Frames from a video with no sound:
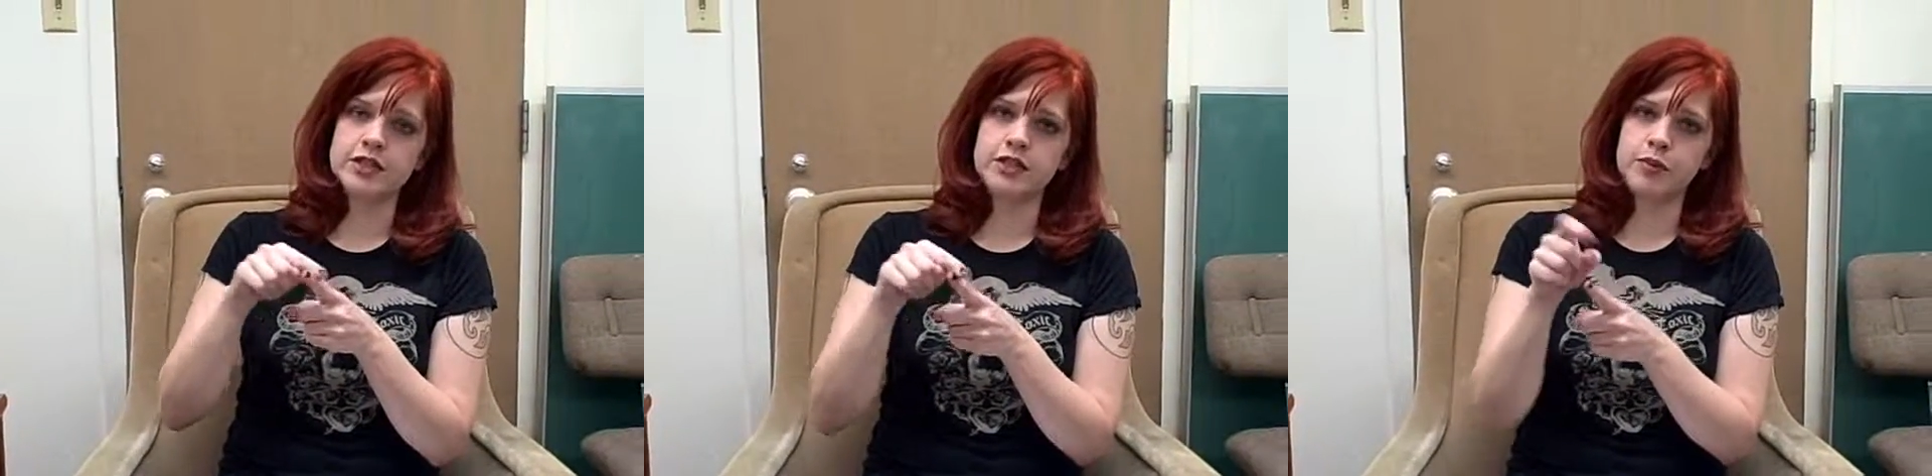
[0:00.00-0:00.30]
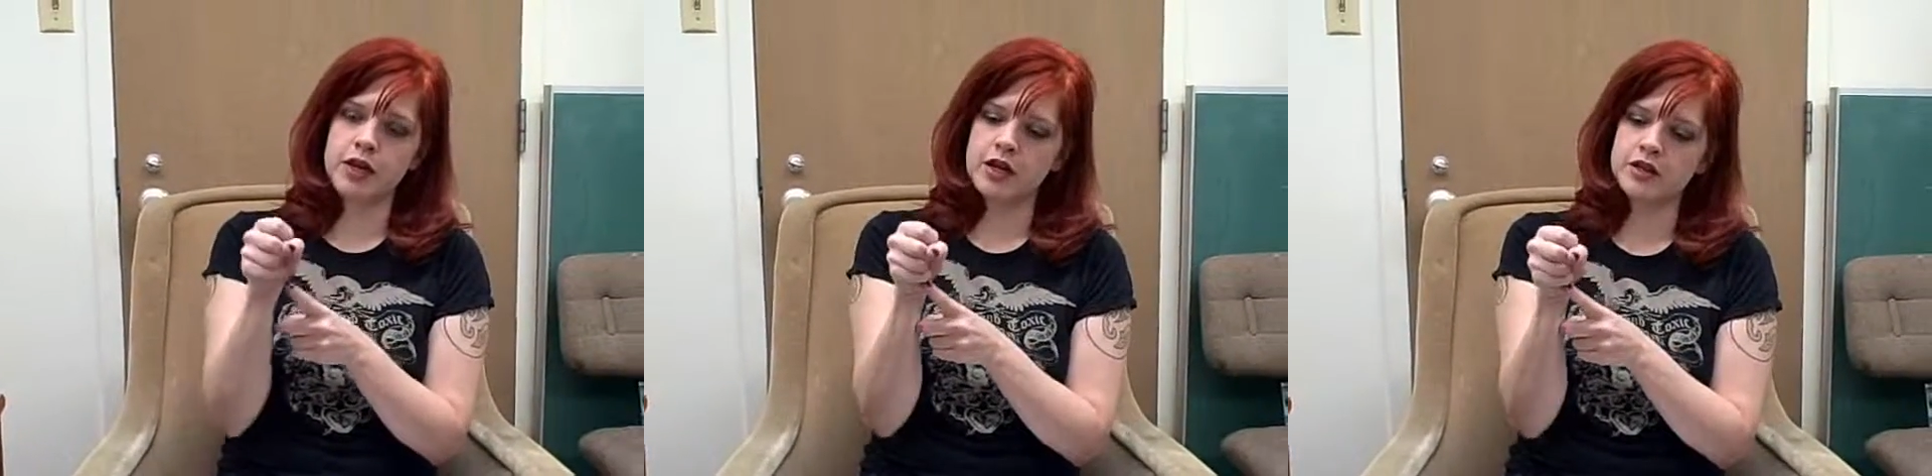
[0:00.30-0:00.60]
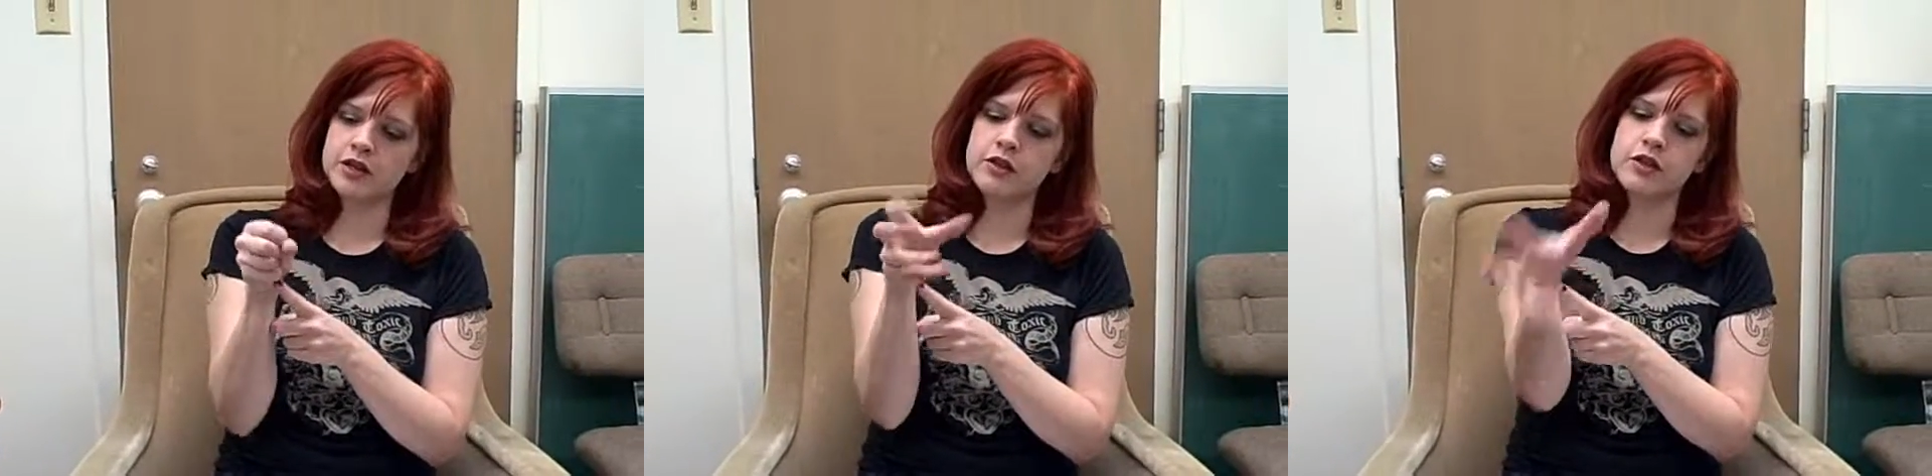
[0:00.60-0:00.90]
is a
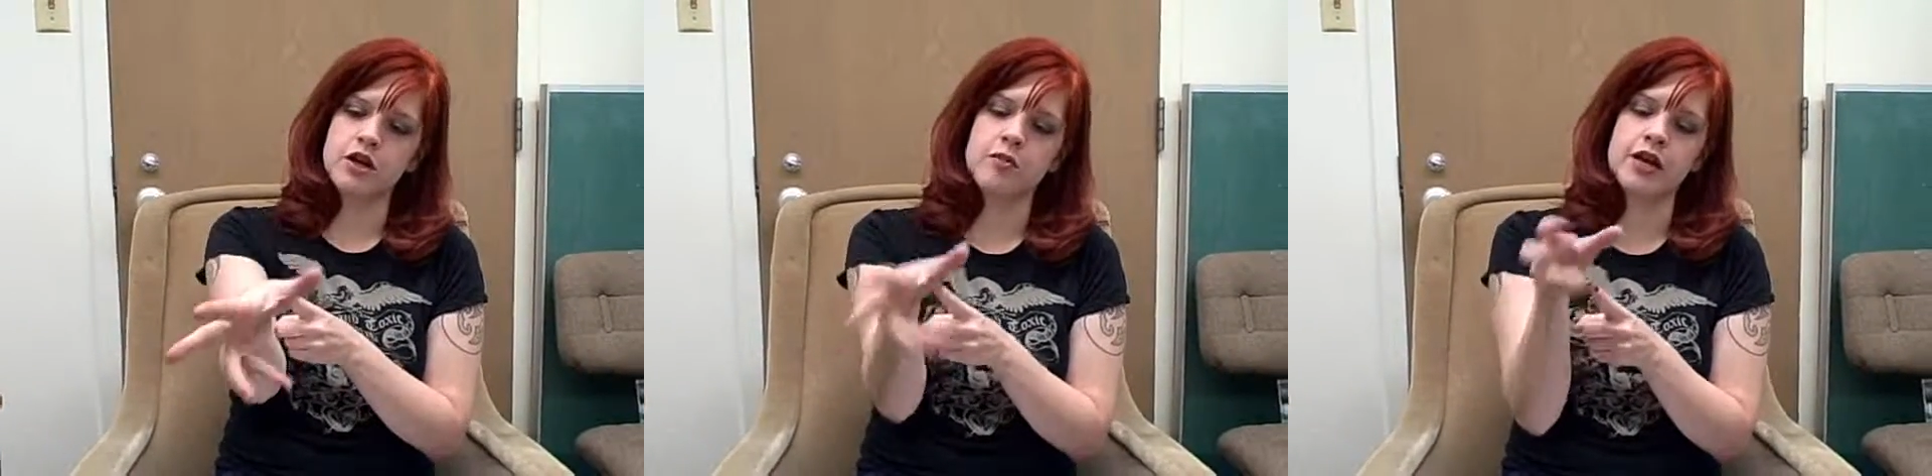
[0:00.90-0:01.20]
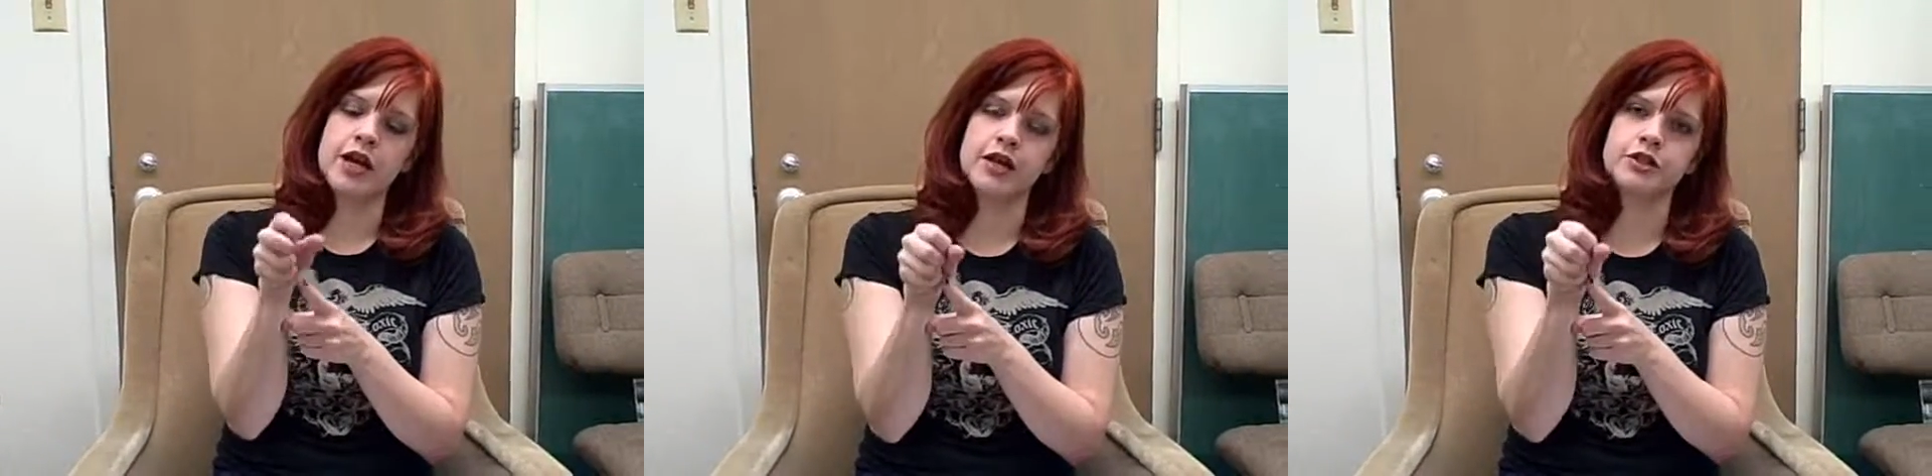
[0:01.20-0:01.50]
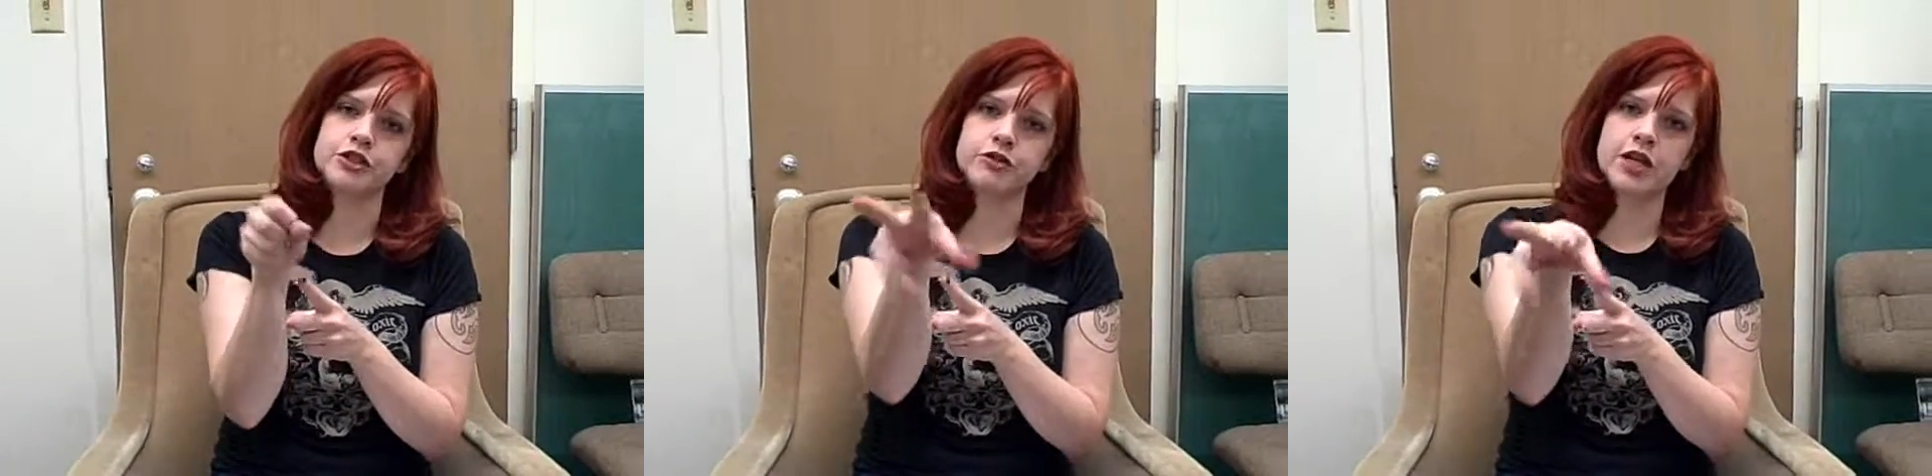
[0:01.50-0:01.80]
penis, then the dominant
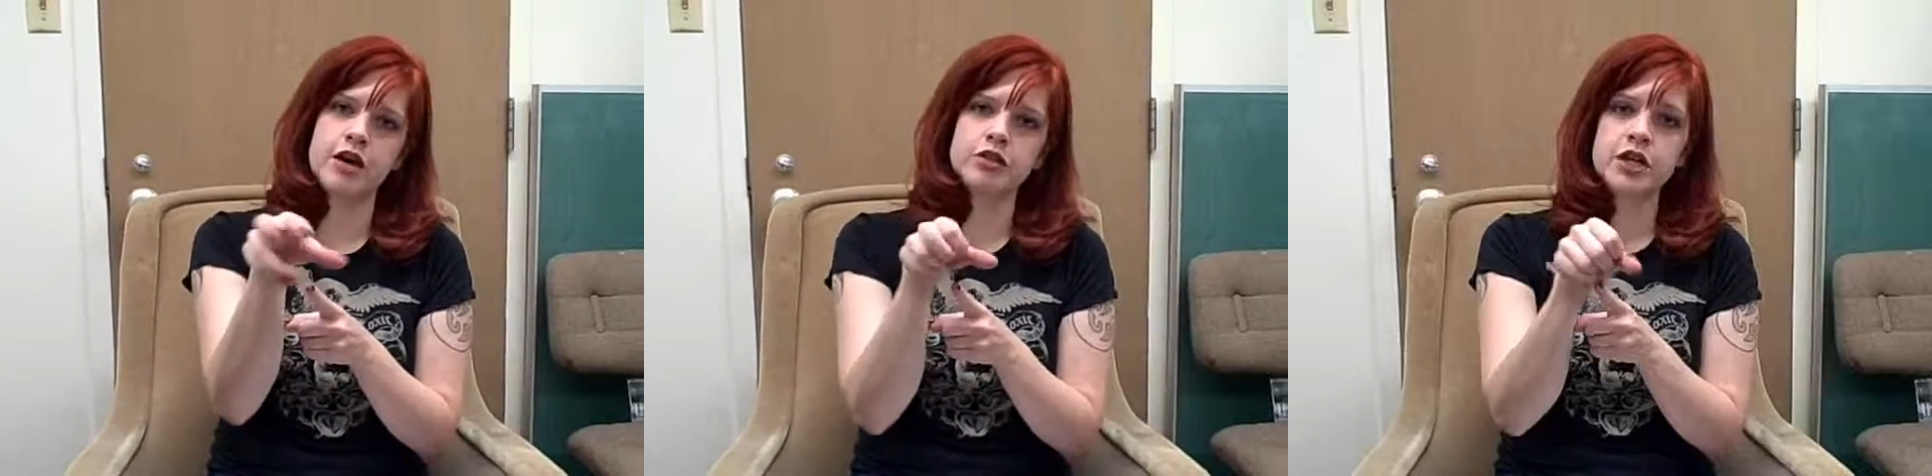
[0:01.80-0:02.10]
hand shoots out.